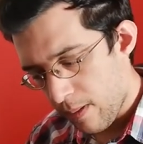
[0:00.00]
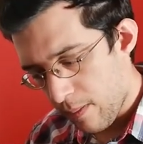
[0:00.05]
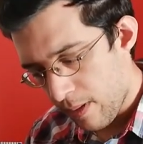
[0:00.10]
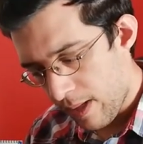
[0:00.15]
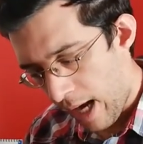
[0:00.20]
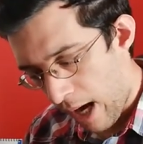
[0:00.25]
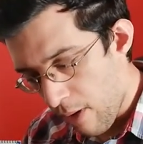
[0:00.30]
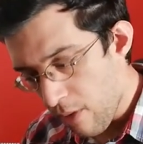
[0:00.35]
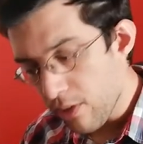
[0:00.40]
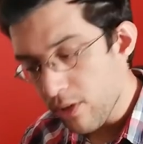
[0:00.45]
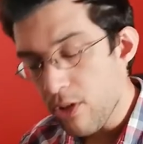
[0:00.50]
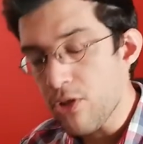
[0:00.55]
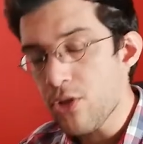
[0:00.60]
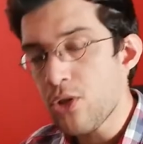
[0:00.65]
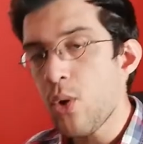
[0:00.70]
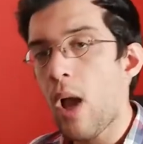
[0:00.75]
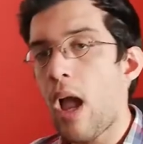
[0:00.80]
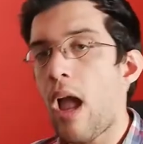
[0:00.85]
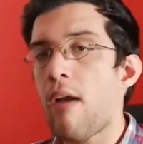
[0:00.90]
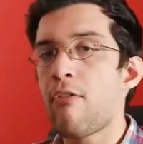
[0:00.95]
characters
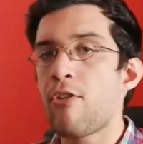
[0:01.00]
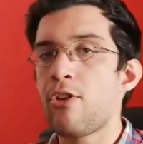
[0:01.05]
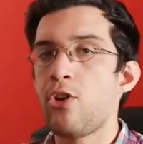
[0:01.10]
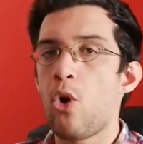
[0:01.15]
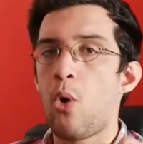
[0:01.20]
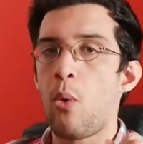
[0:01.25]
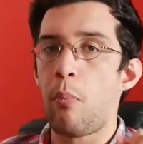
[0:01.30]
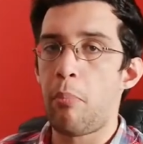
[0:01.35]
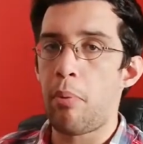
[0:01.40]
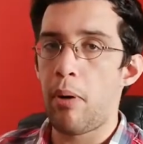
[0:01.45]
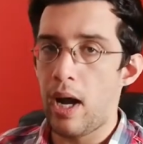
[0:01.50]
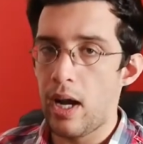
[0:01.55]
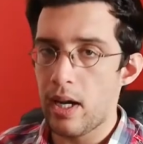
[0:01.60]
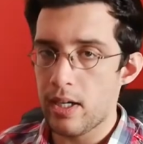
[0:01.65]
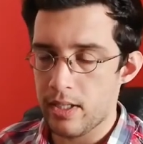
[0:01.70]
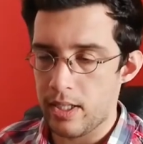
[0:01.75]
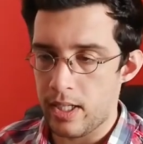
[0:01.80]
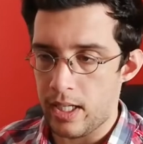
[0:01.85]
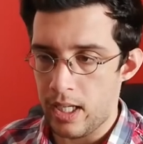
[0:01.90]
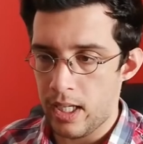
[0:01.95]
you have in your
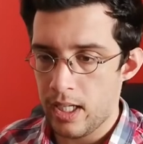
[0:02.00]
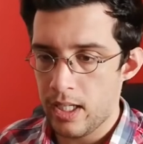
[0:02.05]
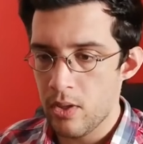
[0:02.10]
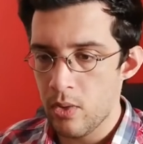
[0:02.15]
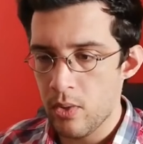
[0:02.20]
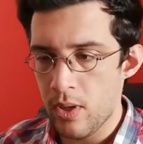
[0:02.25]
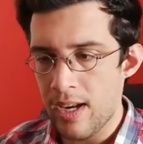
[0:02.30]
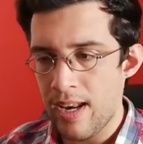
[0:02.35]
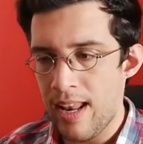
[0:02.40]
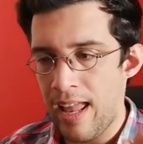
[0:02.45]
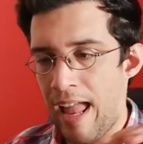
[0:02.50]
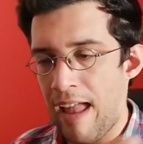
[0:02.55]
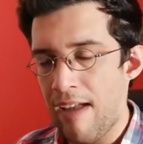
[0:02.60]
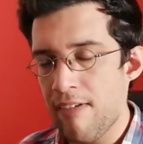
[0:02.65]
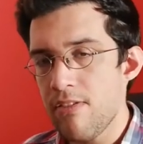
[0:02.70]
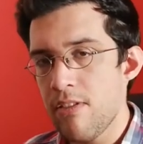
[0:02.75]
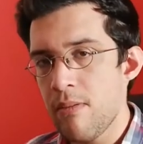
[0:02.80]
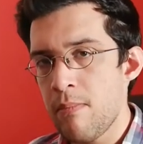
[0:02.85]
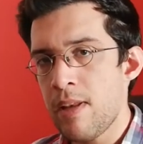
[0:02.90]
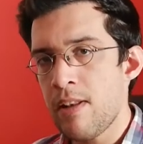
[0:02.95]
party, you can
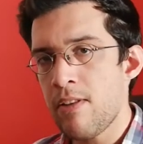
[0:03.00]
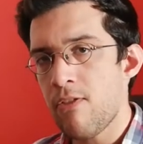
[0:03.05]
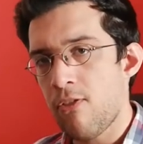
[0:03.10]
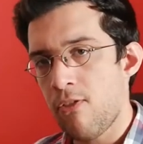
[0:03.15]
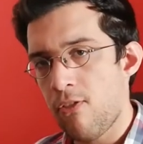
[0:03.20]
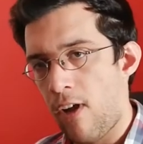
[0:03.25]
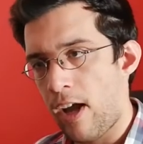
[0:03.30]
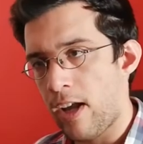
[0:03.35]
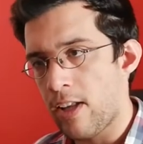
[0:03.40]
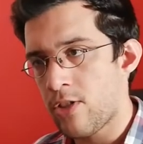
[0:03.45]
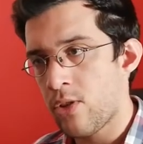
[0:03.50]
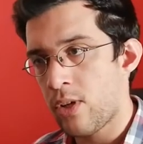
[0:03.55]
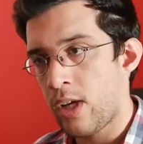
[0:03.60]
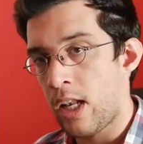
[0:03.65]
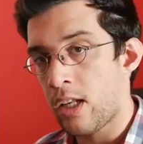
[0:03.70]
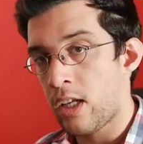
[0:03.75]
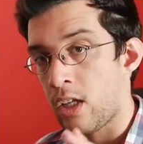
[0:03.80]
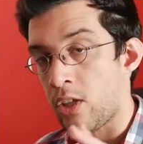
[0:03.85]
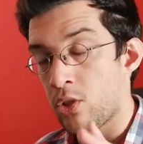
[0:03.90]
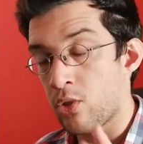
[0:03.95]
have them in fights, you
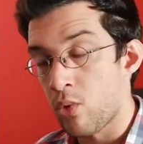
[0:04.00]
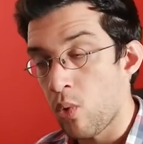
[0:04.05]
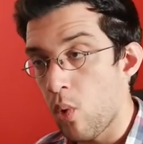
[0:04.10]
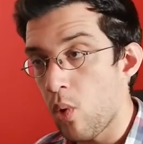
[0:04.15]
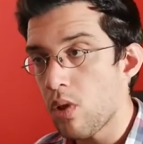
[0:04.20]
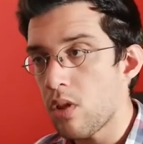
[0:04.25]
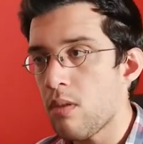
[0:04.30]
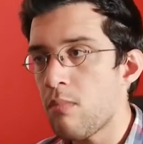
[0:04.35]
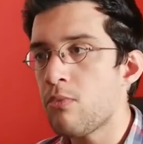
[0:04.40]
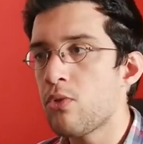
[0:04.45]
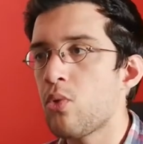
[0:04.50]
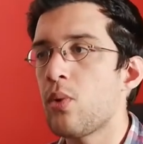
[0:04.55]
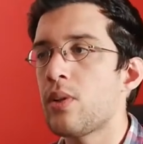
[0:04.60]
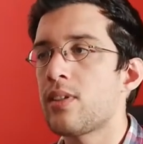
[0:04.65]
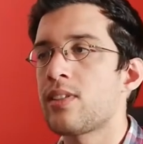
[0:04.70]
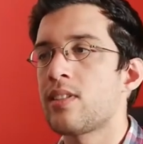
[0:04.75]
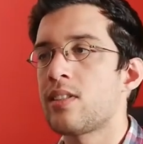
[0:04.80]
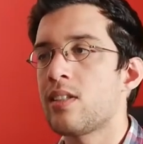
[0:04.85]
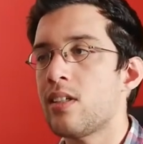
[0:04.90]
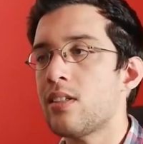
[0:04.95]
can control them to a
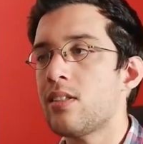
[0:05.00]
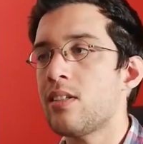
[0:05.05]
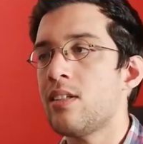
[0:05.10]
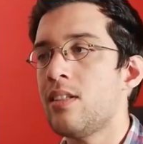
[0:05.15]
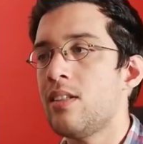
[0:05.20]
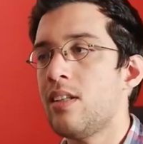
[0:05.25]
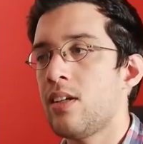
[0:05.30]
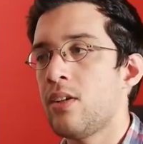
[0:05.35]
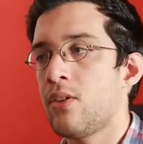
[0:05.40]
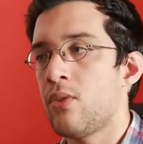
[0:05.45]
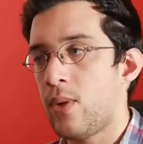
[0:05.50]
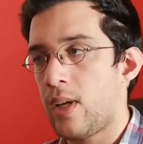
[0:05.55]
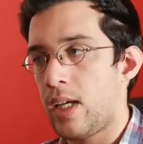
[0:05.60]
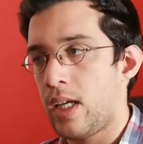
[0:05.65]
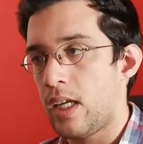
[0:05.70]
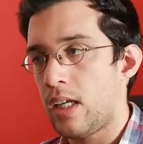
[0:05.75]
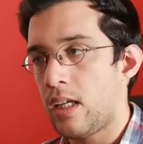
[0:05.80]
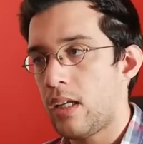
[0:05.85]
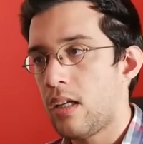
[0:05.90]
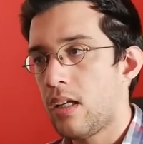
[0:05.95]
certain
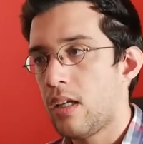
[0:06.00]
degree,